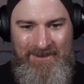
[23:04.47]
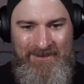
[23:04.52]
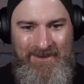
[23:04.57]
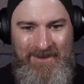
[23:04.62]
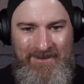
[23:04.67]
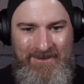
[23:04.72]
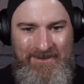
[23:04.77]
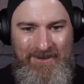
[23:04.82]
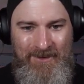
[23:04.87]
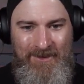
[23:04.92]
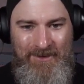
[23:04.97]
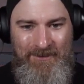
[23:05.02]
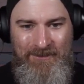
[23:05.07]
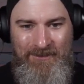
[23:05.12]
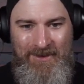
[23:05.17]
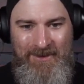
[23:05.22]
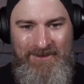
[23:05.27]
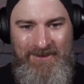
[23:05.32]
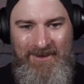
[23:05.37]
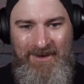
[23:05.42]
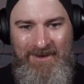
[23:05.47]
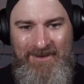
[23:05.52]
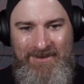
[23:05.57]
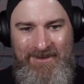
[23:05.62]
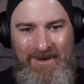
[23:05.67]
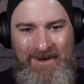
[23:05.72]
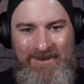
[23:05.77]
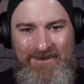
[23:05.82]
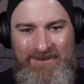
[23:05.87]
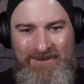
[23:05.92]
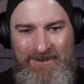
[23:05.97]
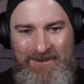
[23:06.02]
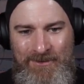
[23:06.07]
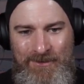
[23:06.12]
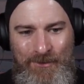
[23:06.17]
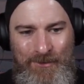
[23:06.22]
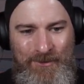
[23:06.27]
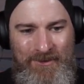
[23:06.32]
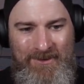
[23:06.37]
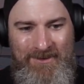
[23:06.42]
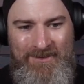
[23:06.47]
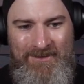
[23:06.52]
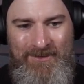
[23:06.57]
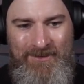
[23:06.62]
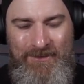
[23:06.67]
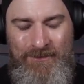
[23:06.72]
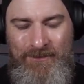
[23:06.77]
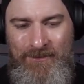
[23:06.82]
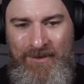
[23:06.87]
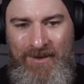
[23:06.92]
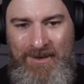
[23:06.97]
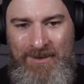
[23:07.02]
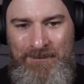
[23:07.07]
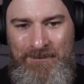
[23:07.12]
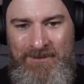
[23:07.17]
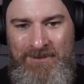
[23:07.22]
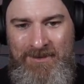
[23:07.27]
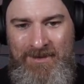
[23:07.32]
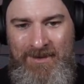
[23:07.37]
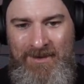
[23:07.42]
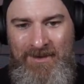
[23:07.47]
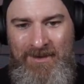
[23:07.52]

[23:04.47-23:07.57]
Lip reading: like starting fresh, and I just adore these sorts of games.